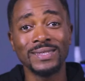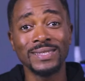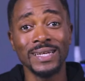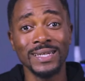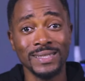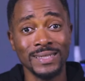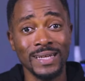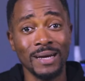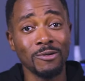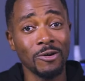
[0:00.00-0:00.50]
the
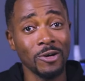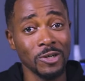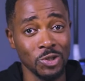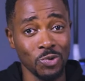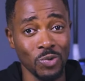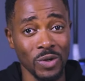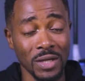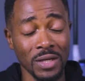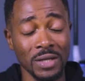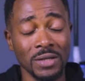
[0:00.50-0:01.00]
test then because
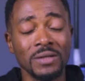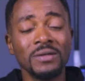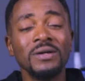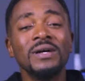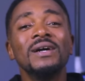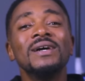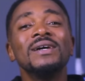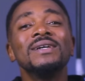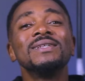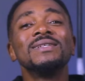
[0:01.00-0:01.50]
you were ill.
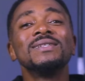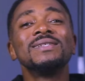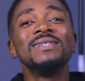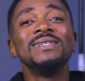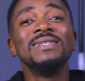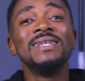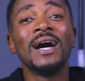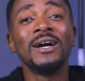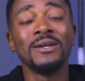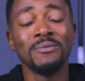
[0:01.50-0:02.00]

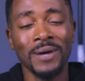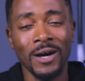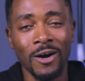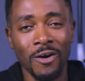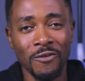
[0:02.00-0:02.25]
Sit down in my